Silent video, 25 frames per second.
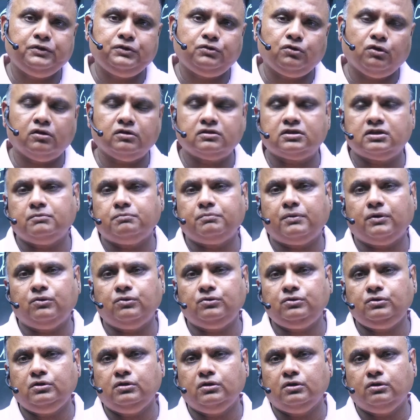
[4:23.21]
talks
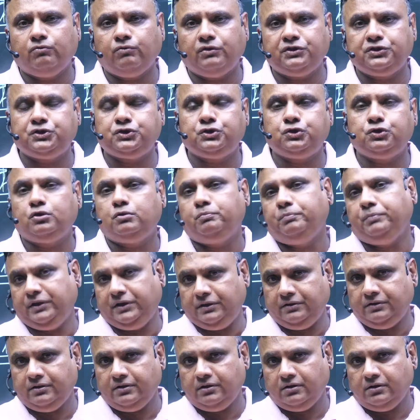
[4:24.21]
about what should be.